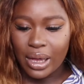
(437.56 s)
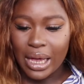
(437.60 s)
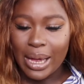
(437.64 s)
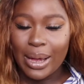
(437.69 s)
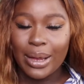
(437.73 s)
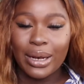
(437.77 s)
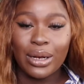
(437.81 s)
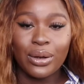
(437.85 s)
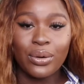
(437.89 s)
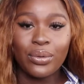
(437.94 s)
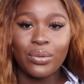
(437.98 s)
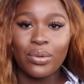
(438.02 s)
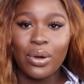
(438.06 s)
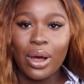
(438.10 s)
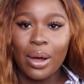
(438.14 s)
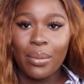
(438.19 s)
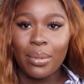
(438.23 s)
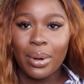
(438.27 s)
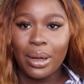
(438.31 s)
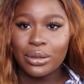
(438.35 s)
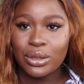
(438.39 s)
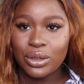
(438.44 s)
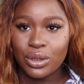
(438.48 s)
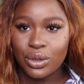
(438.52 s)

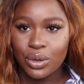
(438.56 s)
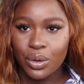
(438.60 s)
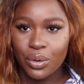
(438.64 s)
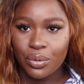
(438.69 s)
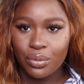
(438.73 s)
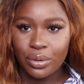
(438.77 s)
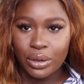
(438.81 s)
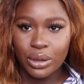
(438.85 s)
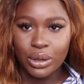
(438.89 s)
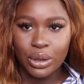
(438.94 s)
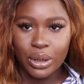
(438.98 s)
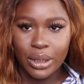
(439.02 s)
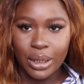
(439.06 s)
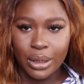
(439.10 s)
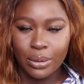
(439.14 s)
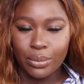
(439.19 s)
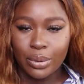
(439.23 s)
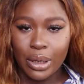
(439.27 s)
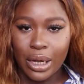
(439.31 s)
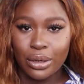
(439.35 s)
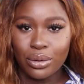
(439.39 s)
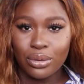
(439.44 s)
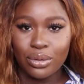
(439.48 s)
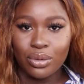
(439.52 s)
about your region.
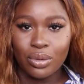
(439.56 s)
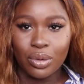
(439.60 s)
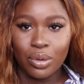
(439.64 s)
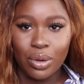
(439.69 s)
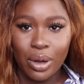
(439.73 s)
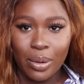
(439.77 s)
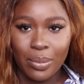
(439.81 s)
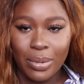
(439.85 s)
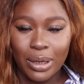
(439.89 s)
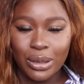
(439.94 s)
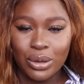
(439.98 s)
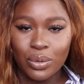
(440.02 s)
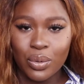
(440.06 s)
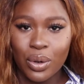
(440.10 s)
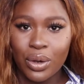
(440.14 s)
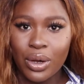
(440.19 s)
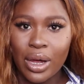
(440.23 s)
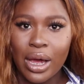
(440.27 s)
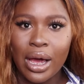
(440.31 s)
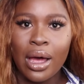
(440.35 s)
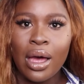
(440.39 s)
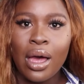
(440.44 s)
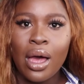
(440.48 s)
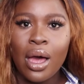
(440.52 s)
I don't know about where
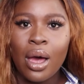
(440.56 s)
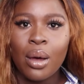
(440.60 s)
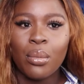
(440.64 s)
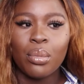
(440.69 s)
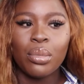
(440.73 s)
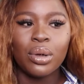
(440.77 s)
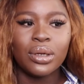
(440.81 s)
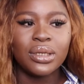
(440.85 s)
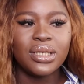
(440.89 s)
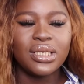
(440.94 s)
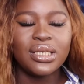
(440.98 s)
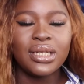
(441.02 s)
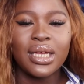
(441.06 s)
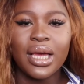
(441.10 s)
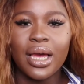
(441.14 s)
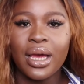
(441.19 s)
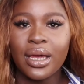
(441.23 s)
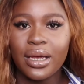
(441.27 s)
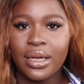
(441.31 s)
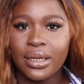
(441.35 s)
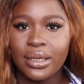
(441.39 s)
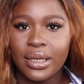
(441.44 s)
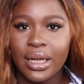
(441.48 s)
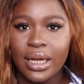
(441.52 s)
you are, but
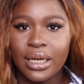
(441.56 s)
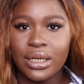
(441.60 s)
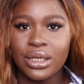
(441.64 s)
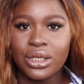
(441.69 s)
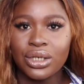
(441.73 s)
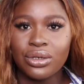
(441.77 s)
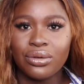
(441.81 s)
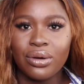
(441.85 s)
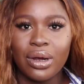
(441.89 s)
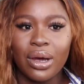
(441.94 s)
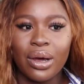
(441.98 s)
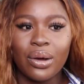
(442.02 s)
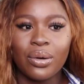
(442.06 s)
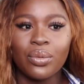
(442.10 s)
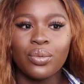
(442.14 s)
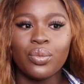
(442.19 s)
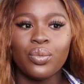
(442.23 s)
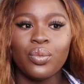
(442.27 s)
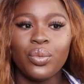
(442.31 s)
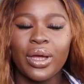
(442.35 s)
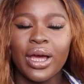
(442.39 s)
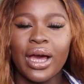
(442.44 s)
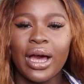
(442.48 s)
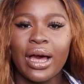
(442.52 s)
here in Nigeria
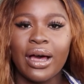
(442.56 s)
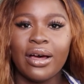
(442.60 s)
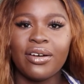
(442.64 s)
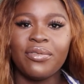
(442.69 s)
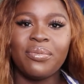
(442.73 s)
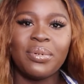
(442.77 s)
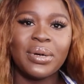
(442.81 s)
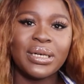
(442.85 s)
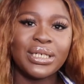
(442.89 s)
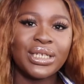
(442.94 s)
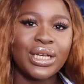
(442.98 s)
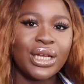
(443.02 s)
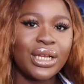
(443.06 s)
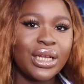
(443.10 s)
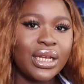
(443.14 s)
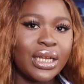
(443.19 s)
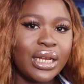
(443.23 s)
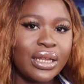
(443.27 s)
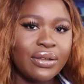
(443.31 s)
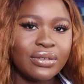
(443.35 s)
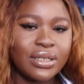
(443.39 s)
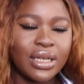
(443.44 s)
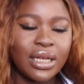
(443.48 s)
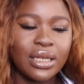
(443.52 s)
we have partially
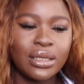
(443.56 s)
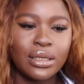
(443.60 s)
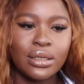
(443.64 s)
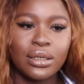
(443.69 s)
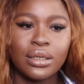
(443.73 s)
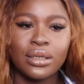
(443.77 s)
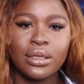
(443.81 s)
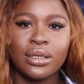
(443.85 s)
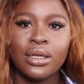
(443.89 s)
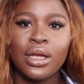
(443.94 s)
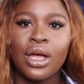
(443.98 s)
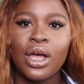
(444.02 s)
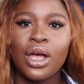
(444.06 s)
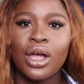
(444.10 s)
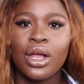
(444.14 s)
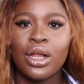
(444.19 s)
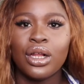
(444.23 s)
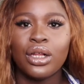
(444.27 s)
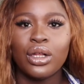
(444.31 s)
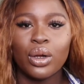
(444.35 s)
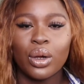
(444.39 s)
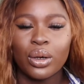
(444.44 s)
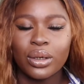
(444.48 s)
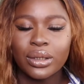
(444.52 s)
lifted the
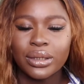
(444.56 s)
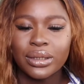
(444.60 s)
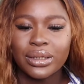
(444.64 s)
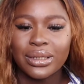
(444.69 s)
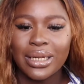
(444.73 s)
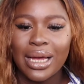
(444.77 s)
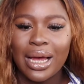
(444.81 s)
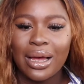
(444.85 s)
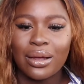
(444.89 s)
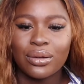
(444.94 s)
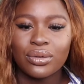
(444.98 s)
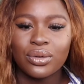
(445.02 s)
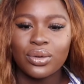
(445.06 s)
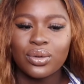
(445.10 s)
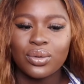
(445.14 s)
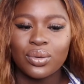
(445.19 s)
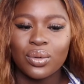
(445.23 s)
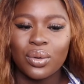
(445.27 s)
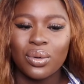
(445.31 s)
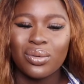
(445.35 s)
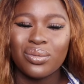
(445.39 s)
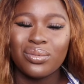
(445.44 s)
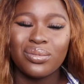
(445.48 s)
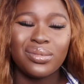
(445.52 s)
lockdown,
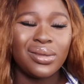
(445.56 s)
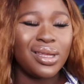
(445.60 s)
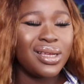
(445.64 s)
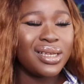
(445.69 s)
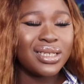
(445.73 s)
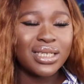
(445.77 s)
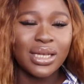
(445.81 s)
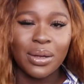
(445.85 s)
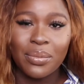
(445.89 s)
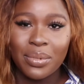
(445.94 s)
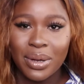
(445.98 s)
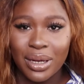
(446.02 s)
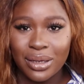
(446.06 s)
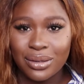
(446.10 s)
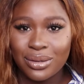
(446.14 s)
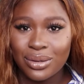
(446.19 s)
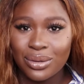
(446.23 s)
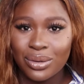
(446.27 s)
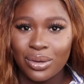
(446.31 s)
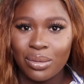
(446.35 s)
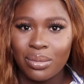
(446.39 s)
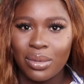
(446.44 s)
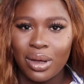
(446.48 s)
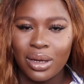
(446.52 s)
so things are back
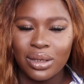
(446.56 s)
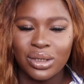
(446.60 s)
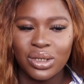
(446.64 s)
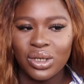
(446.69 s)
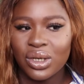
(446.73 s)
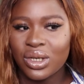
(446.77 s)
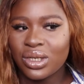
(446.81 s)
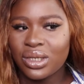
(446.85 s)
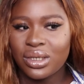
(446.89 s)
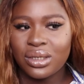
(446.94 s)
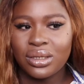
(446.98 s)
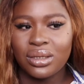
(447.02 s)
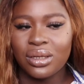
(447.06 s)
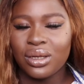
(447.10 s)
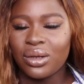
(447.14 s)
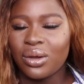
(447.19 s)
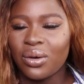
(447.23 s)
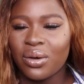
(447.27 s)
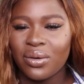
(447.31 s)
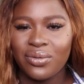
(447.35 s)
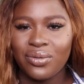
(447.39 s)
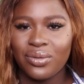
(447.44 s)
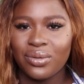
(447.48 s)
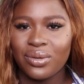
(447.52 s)
to normal. Just the
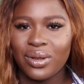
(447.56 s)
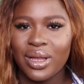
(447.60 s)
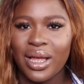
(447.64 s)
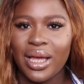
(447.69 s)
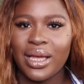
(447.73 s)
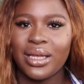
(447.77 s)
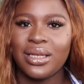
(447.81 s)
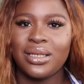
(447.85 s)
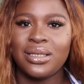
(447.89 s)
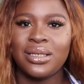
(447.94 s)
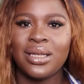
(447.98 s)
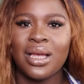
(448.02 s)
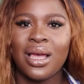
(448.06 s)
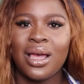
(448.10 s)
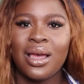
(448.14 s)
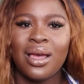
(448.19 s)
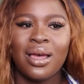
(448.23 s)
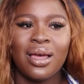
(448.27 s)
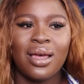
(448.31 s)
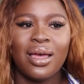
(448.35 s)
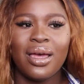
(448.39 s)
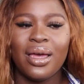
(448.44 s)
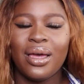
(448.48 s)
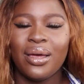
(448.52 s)
curfew that is
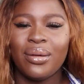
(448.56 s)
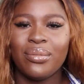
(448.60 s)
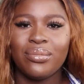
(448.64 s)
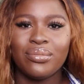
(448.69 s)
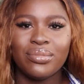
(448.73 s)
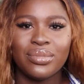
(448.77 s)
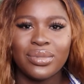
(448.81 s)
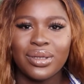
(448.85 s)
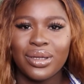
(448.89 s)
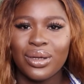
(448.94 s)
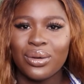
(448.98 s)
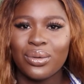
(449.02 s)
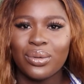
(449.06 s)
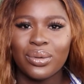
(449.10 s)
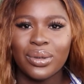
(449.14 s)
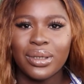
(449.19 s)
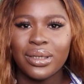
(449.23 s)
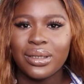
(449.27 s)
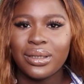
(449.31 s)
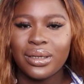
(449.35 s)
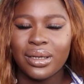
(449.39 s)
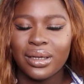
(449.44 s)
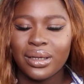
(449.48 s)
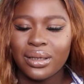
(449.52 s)
the
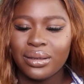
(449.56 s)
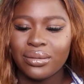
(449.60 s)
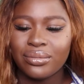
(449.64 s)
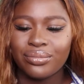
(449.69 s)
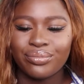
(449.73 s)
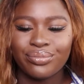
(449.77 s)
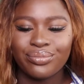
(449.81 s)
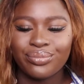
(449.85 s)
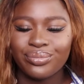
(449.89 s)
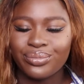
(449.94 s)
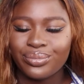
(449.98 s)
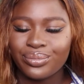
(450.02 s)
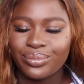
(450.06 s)
only thing